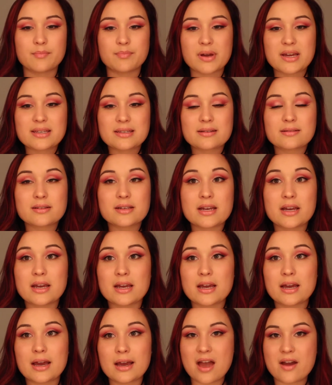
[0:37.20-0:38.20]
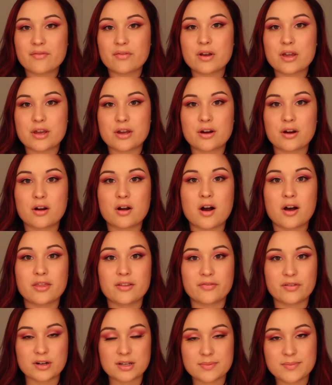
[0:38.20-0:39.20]
basically every year on
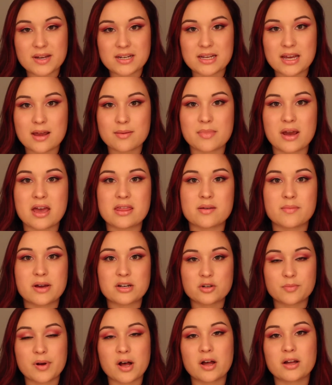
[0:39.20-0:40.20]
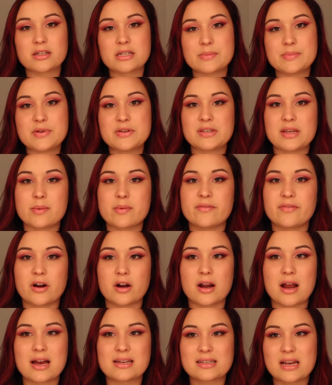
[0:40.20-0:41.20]
the first Monday in May, the Metropolitan Museum of
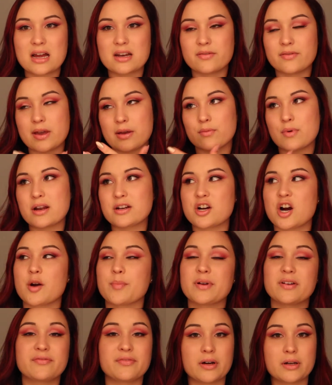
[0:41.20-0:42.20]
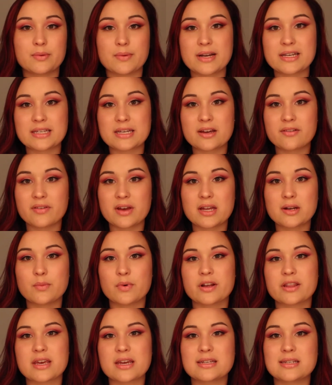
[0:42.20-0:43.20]
Art has kind of a red carpet fundraising event
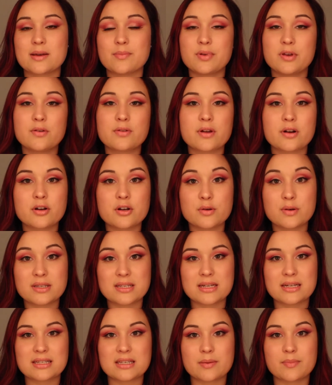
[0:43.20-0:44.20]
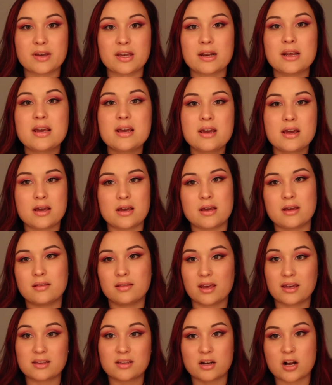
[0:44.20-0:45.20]
where they debut their newest exhibit
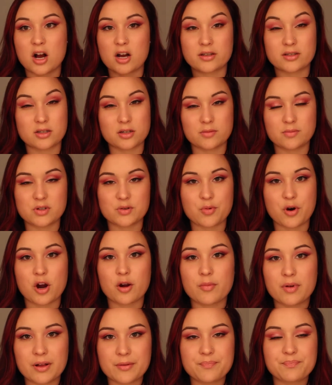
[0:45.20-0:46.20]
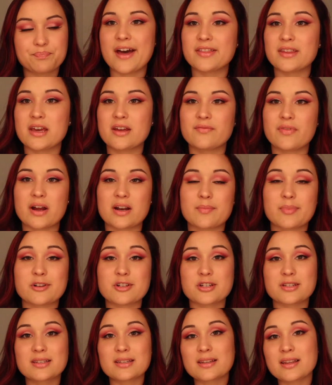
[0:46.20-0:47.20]
in like the costume department, and they invite a
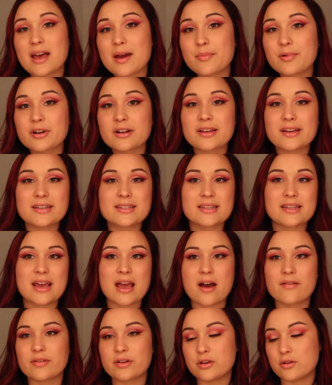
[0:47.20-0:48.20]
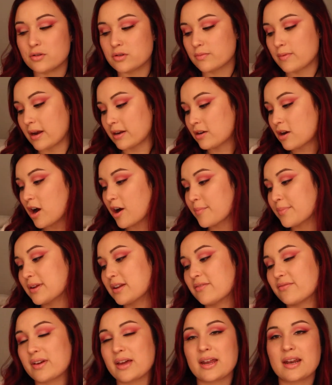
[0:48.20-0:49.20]
bunch of celebrities and they have a huge red
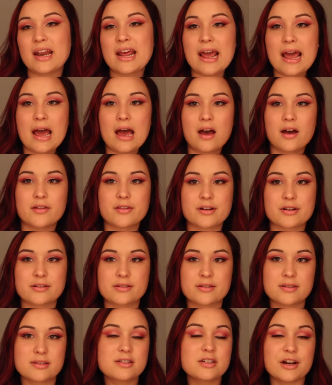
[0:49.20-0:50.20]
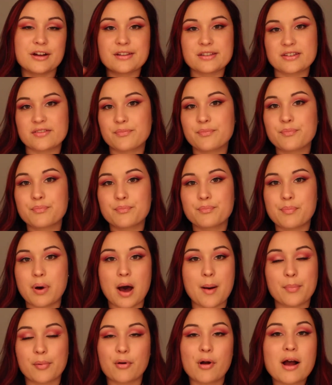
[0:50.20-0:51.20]
carpet event. There's tons of
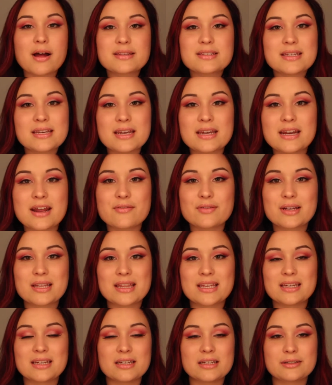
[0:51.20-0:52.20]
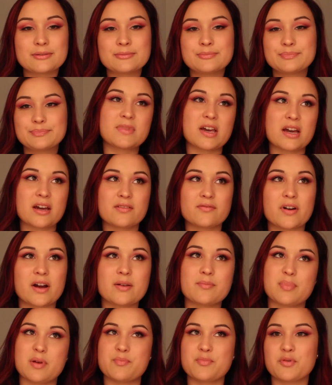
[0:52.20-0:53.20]
paparazzi and everything. They
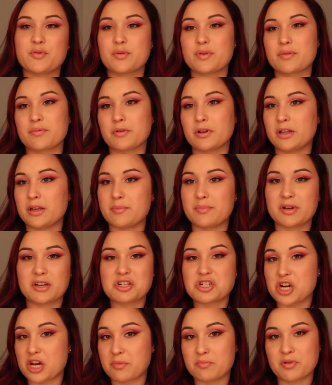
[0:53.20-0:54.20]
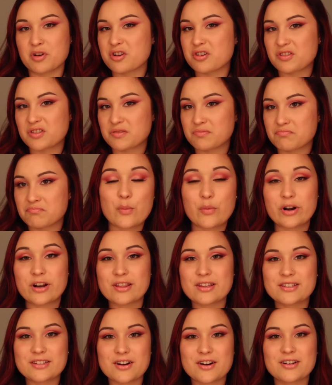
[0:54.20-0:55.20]
invite people with really big checkbooks. One
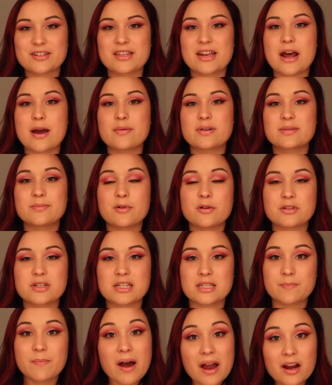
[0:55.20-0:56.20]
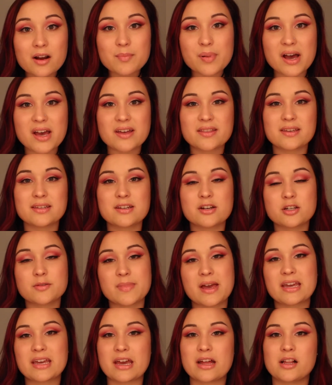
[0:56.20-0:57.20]
of the stars that I was most inspired by at this year's
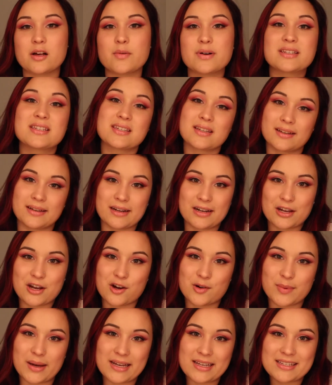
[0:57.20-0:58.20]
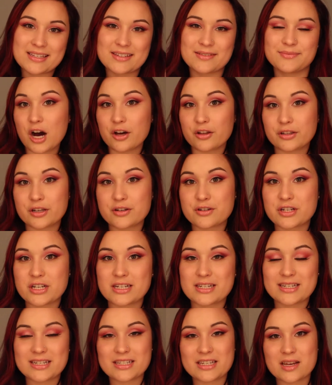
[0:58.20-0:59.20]
Met Gala was Selena Gomez. Although
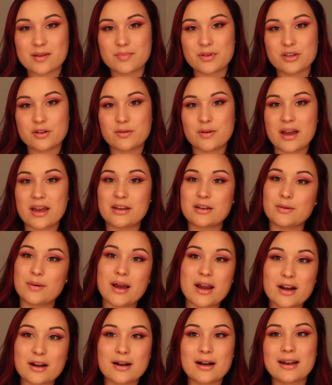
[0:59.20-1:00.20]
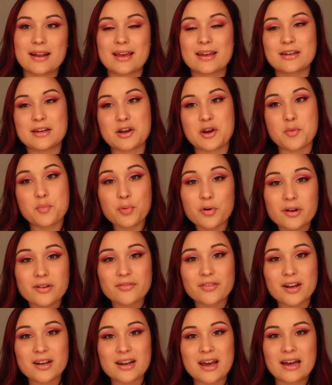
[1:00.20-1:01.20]
she did debut a new haircut and a new
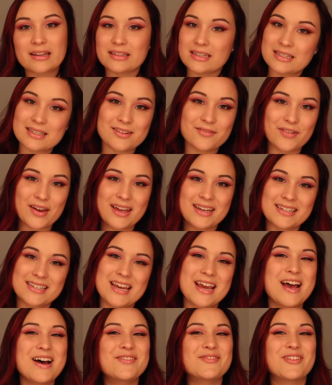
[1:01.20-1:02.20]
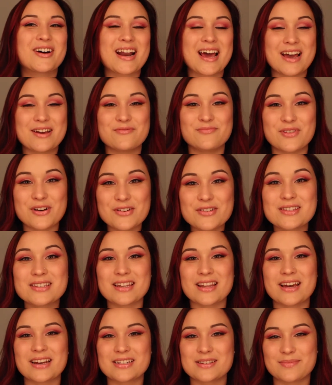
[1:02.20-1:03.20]
boyfriend at this event, what I most
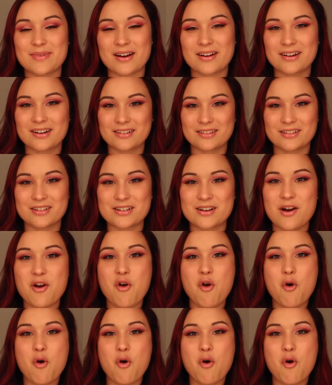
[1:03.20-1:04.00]
liked about her look